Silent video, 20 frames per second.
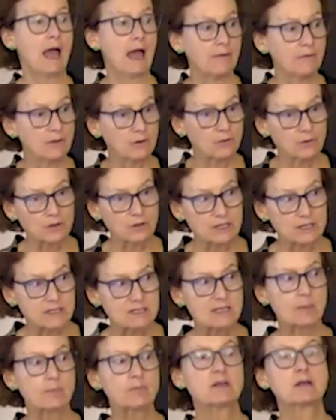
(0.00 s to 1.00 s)
and they're going to
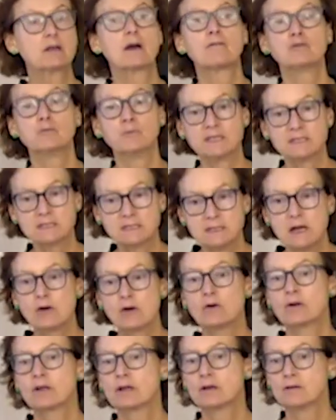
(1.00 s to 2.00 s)
accept the government's
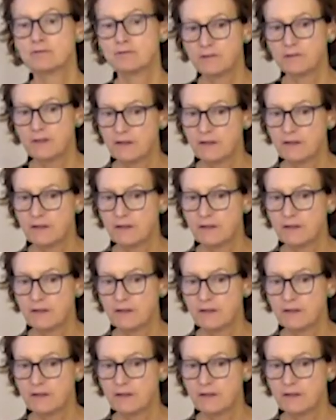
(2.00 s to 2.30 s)
narrative